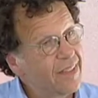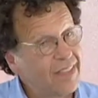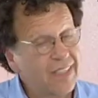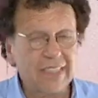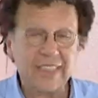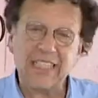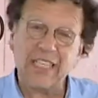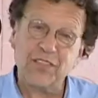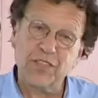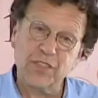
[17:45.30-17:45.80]

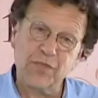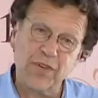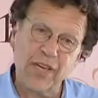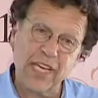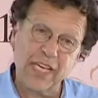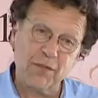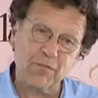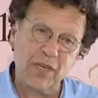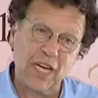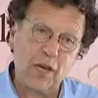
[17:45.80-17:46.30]
this sounds
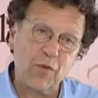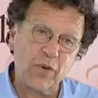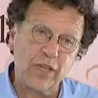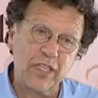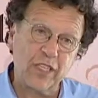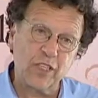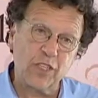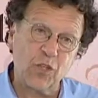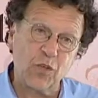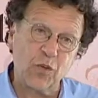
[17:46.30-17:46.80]
vain, but I
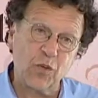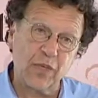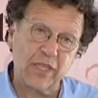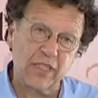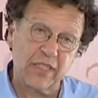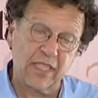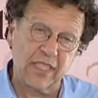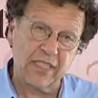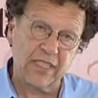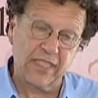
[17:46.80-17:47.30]
wanted to go where
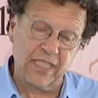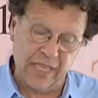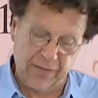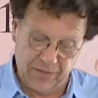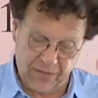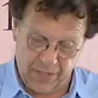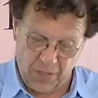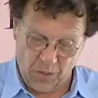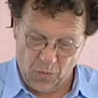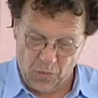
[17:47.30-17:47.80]

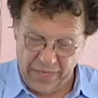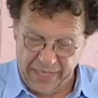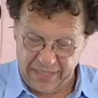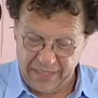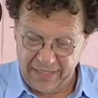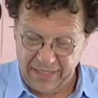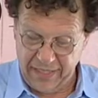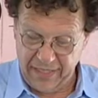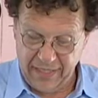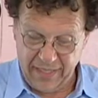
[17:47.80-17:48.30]
Dostoevsky
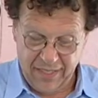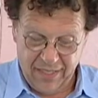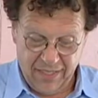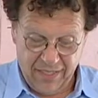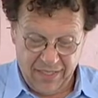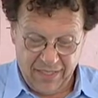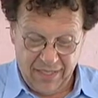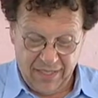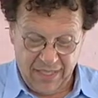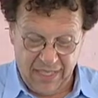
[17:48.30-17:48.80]
went
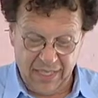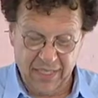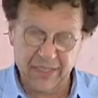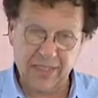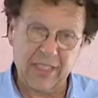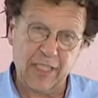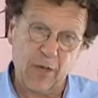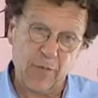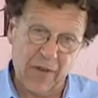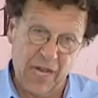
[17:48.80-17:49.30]
and
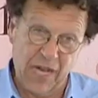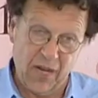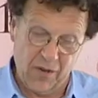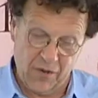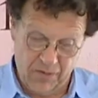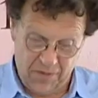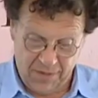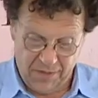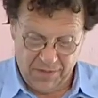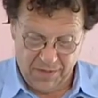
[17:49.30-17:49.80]

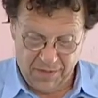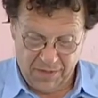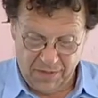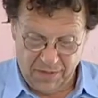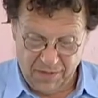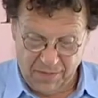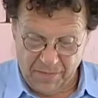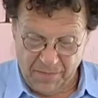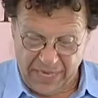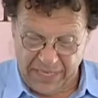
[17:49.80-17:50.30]
somehow
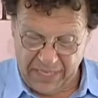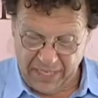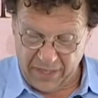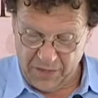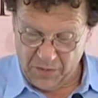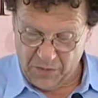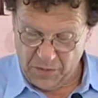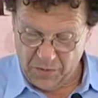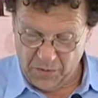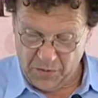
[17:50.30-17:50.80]
make it
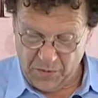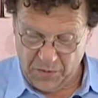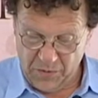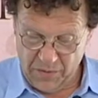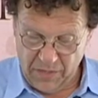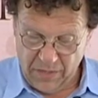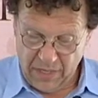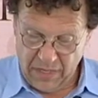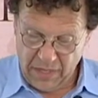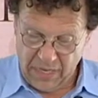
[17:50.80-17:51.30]
new.
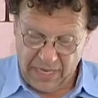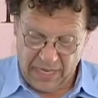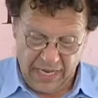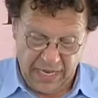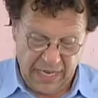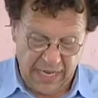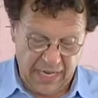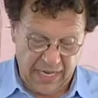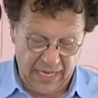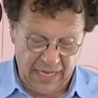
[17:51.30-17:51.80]
And,
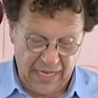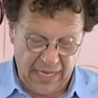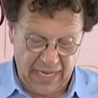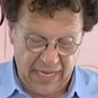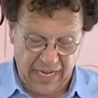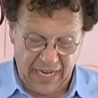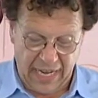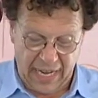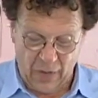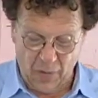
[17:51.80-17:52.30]
and,
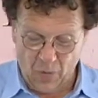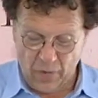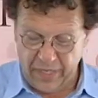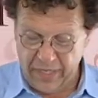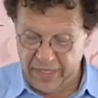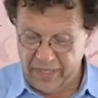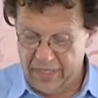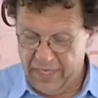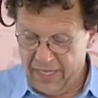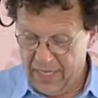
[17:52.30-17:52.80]
and I
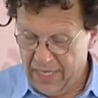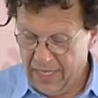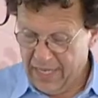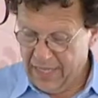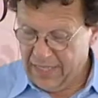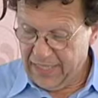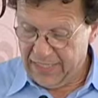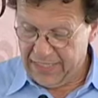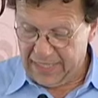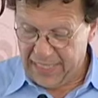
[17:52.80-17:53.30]
wanted
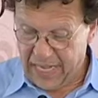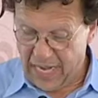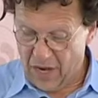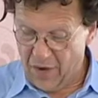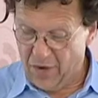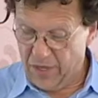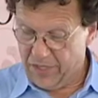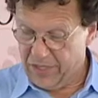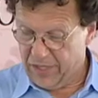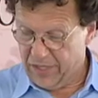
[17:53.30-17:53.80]
this
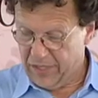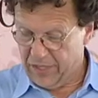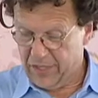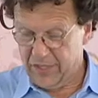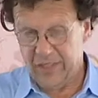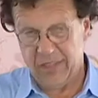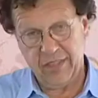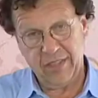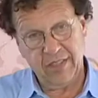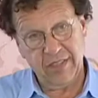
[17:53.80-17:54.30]
character
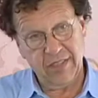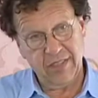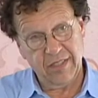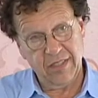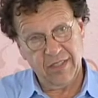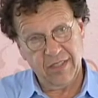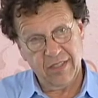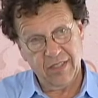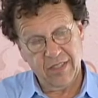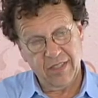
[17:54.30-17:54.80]

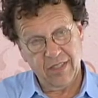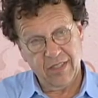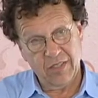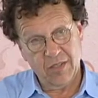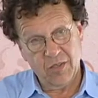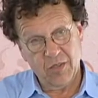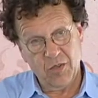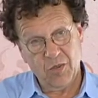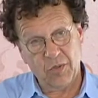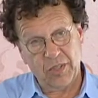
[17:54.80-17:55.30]

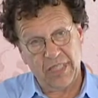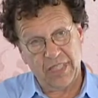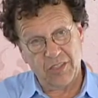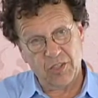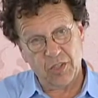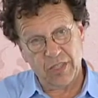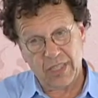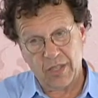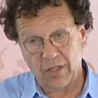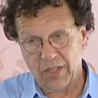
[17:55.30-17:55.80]
who
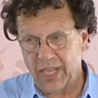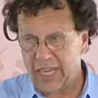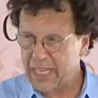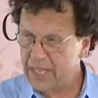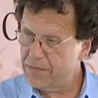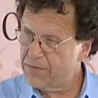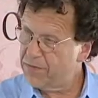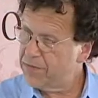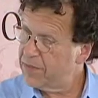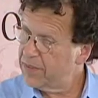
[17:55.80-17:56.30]
took a life,